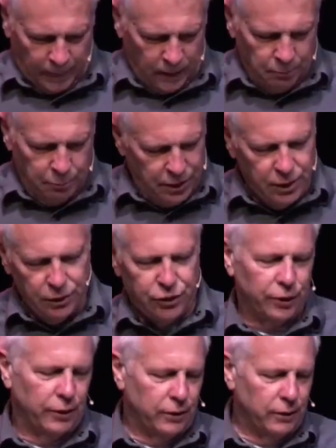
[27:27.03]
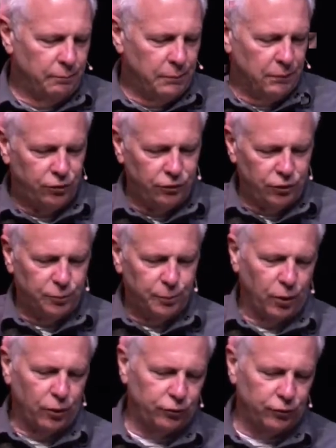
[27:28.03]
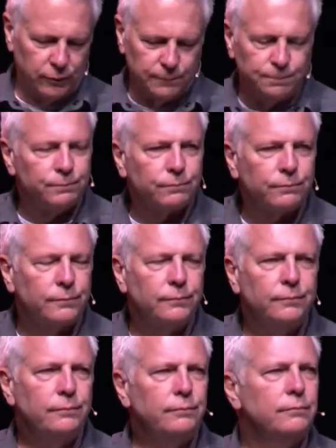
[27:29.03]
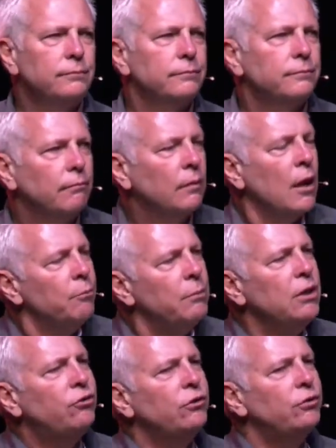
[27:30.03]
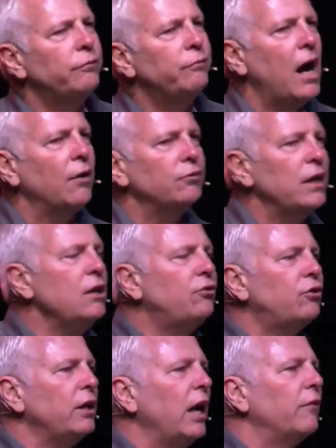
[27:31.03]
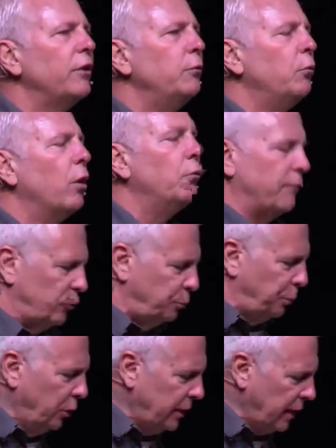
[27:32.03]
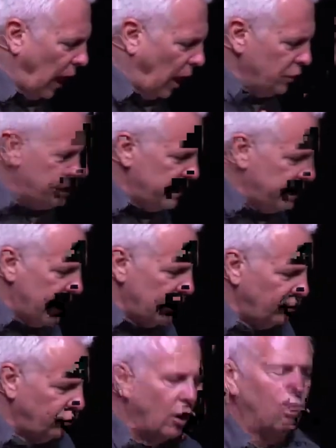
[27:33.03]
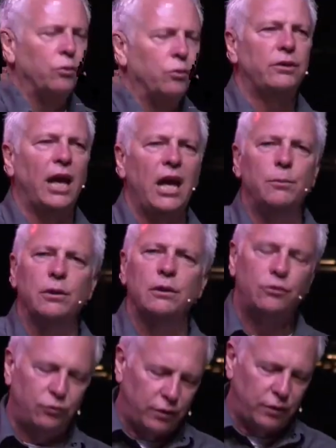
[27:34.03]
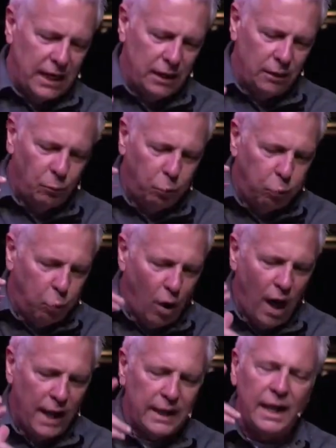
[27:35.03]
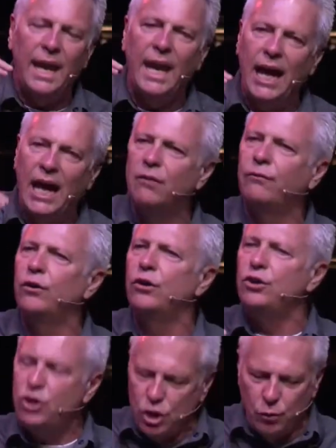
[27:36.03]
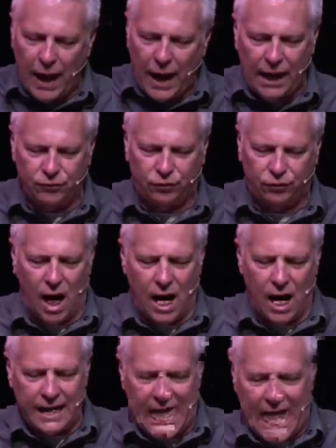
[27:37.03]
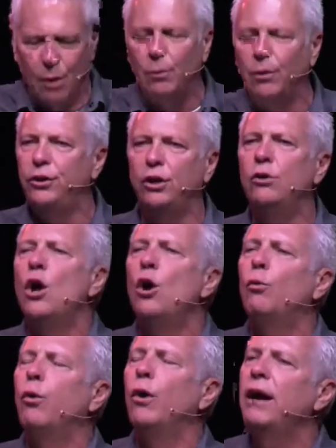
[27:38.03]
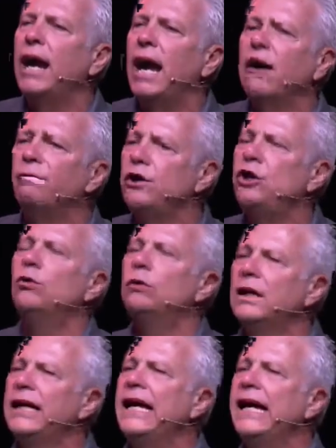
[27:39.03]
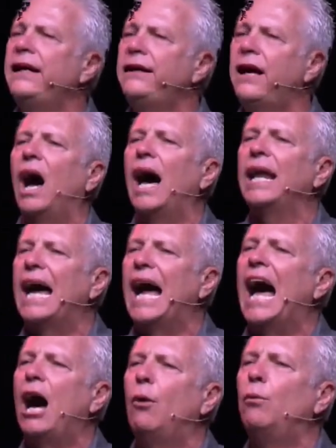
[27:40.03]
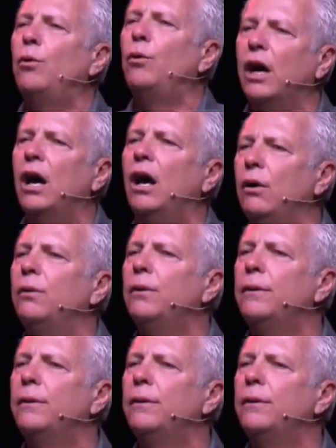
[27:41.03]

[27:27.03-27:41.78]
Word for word: But then, third, missions is personal. Missions involves each and every one of us putting our yes on the table and saying, Whatever you ask God, I will do. Wherever you lead God, I will go.